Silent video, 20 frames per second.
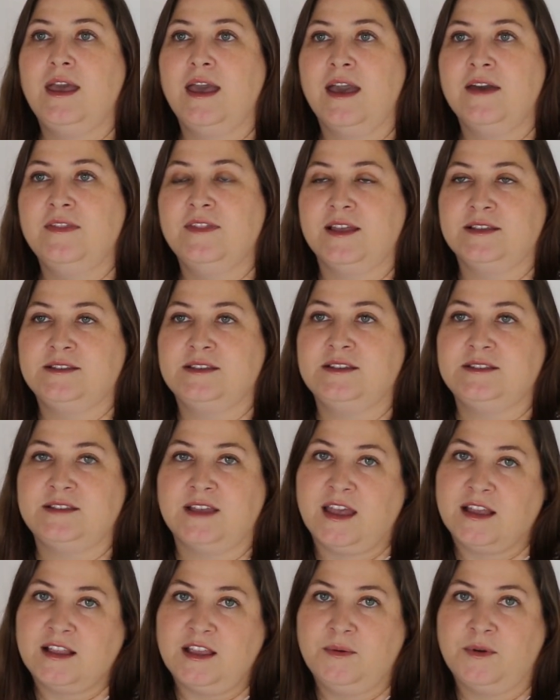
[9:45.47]
And that's
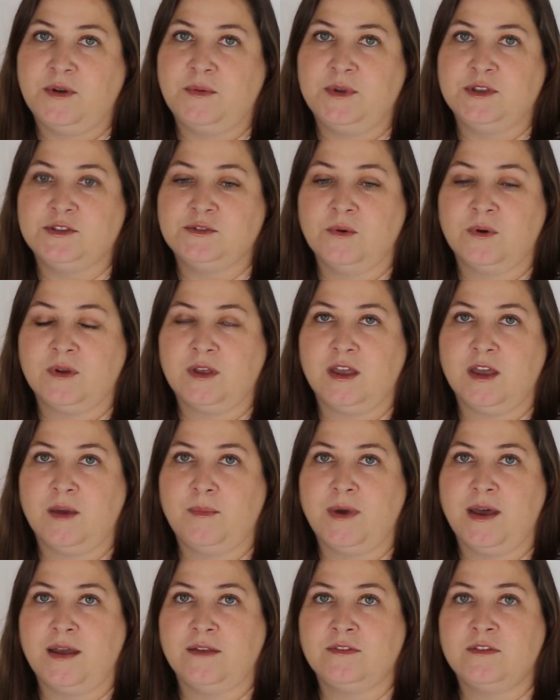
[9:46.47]
exactly what we're talking
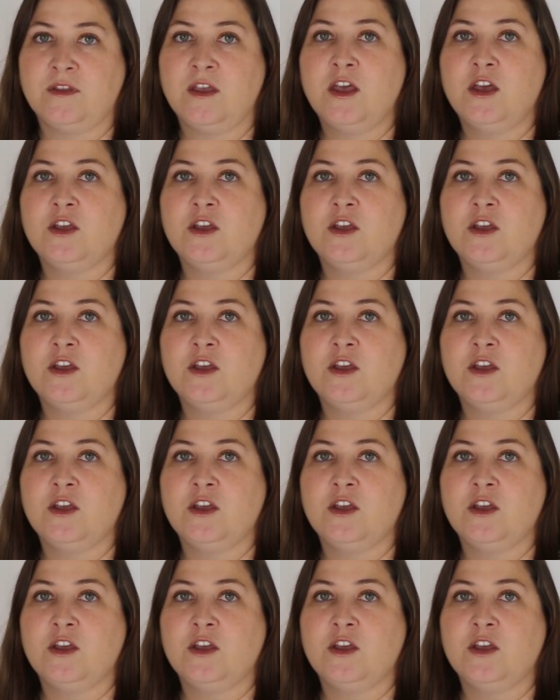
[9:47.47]
about.